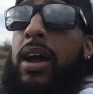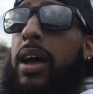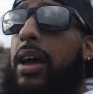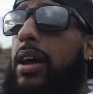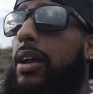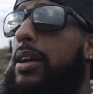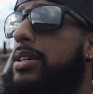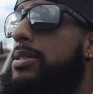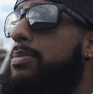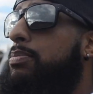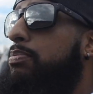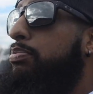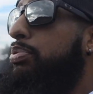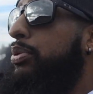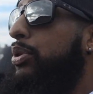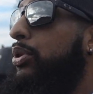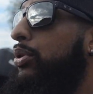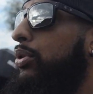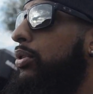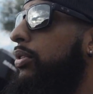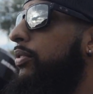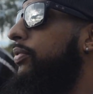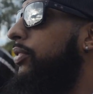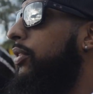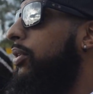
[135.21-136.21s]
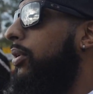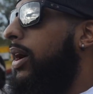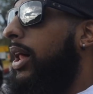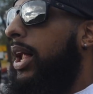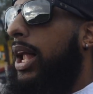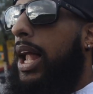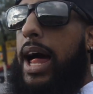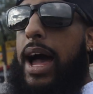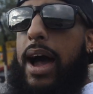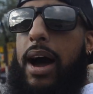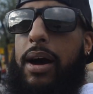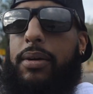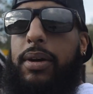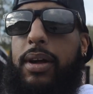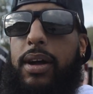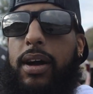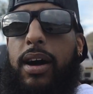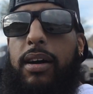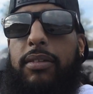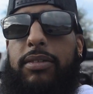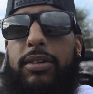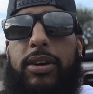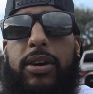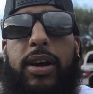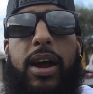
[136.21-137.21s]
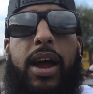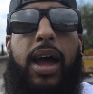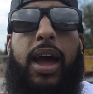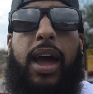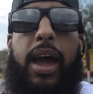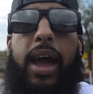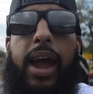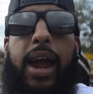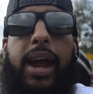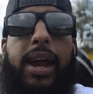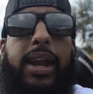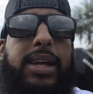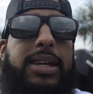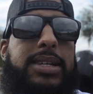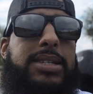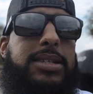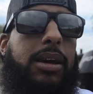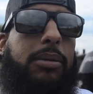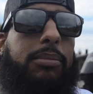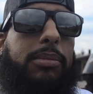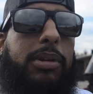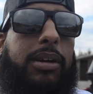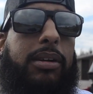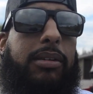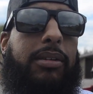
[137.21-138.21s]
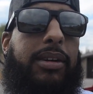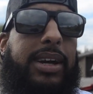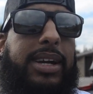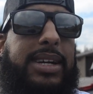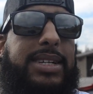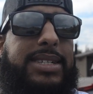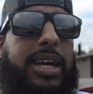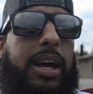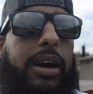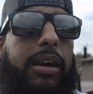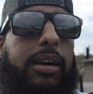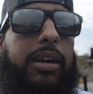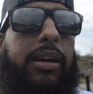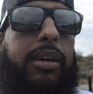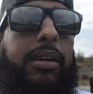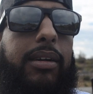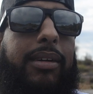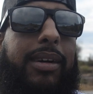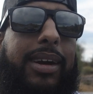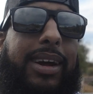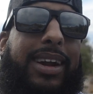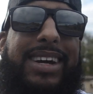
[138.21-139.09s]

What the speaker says: It is beautiful cloud cover, 80 some degrees out here.